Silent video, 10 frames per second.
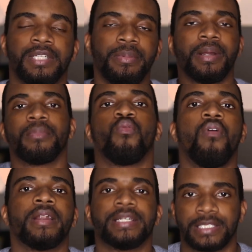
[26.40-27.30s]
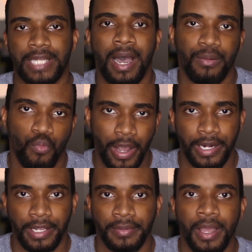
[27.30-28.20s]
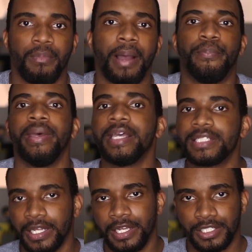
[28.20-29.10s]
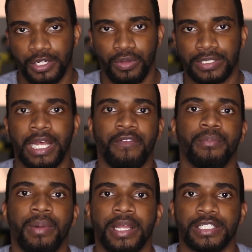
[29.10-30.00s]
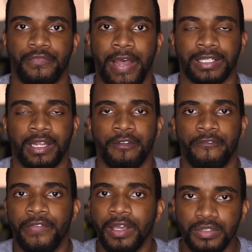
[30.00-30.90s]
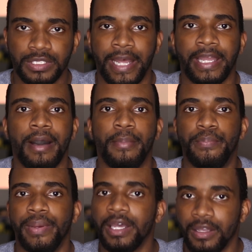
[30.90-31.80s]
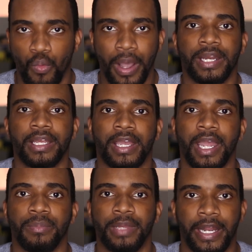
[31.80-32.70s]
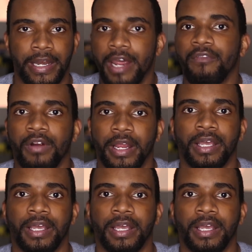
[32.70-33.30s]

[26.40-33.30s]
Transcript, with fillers: Tip number one is stop waiting. My biggest issue with saving money is the fact that it feels like a big waiting game that never